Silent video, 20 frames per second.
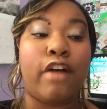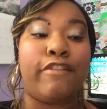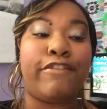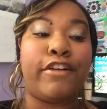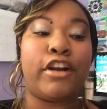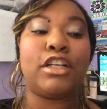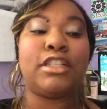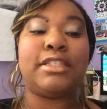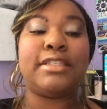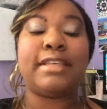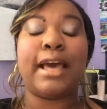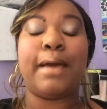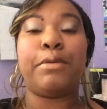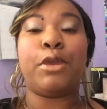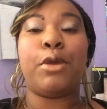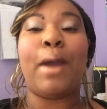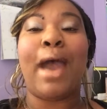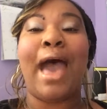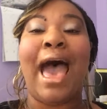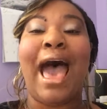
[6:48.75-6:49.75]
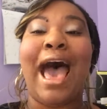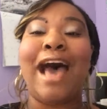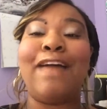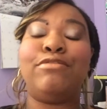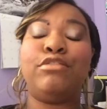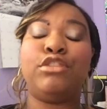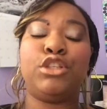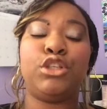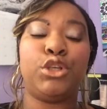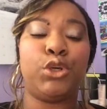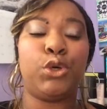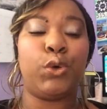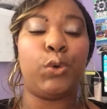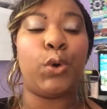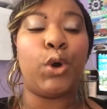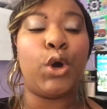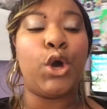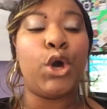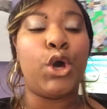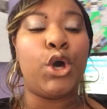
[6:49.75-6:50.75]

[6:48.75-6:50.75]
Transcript: First step, you have to